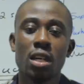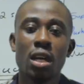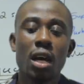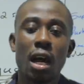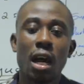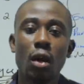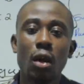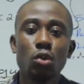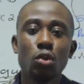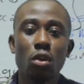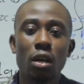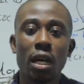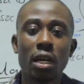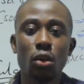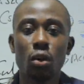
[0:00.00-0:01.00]
how to
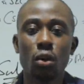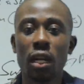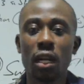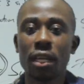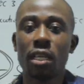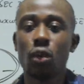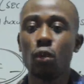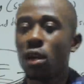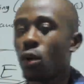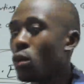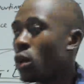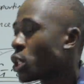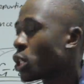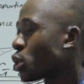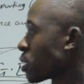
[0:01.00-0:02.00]
handle QA
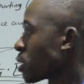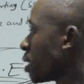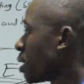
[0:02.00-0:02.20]
questions,